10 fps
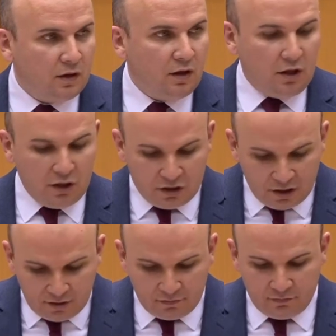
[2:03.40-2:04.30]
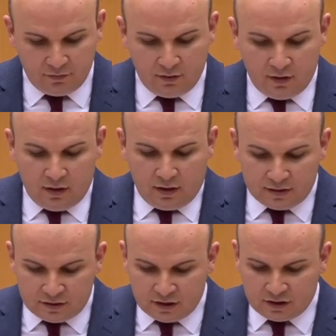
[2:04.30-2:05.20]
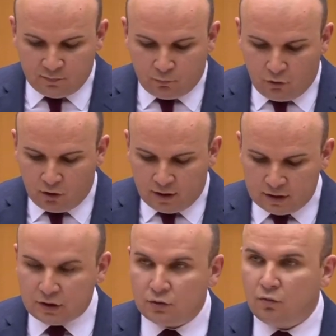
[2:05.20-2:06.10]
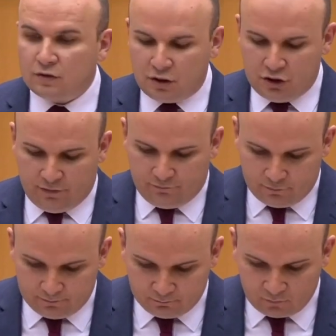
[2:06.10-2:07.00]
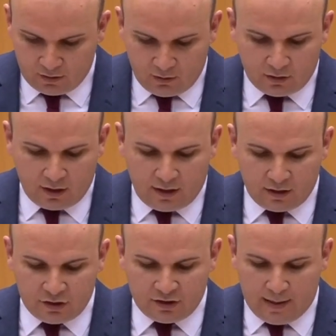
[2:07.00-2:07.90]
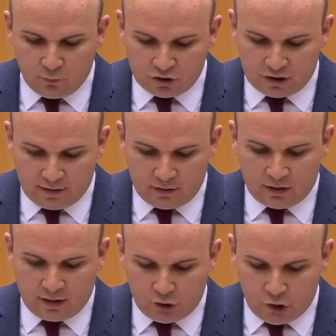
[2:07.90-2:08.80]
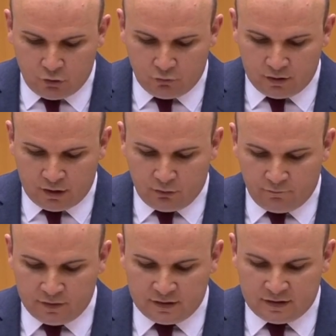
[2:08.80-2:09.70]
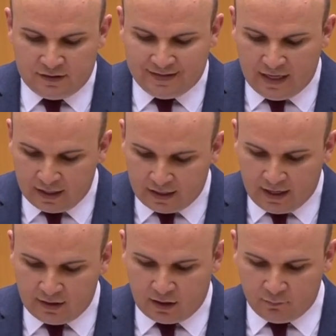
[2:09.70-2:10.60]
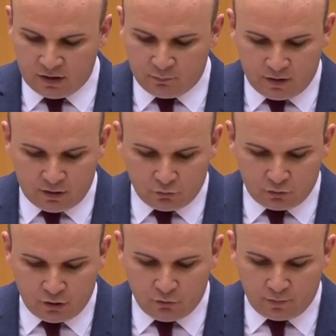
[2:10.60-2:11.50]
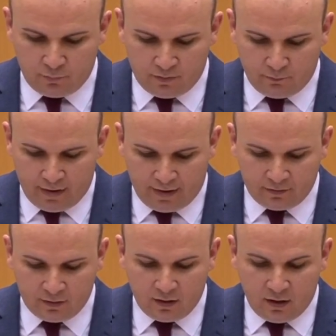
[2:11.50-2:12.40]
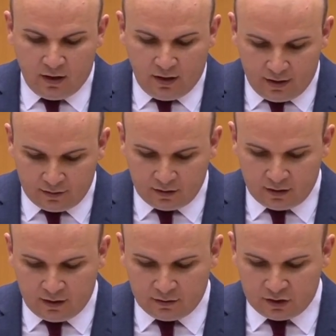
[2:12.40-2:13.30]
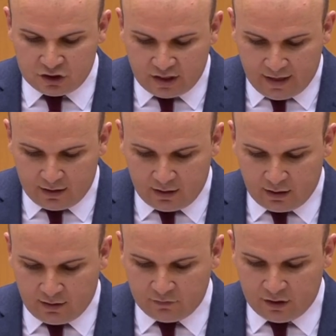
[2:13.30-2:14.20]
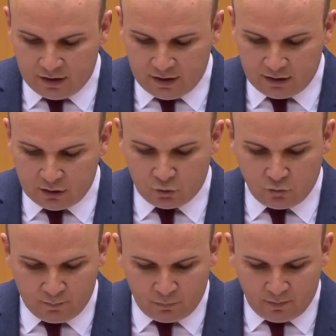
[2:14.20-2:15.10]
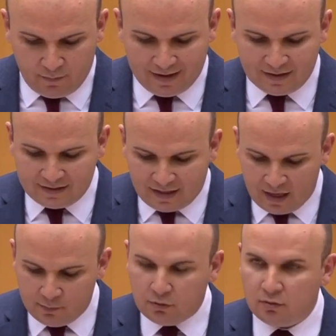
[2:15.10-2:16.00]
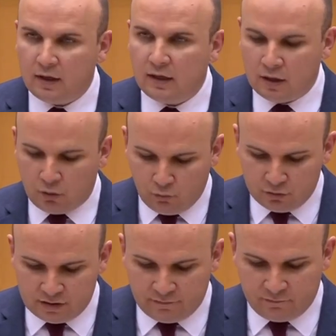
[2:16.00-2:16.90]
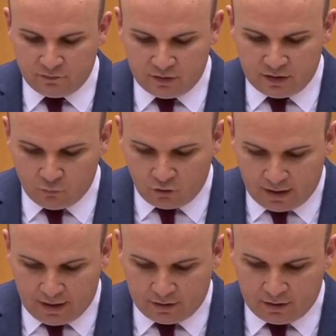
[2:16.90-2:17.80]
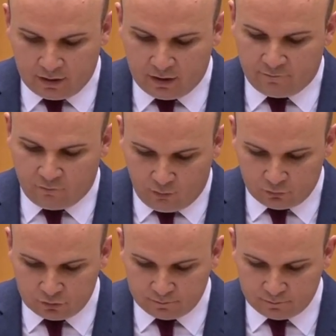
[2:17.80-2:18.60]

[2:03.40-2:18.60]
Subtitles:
Indeed, consistent progress was achieved. The country demonstrated continuity of its dedicated commitment to the European path and the understanding of the need to implement stable and inclusive democratic reforms,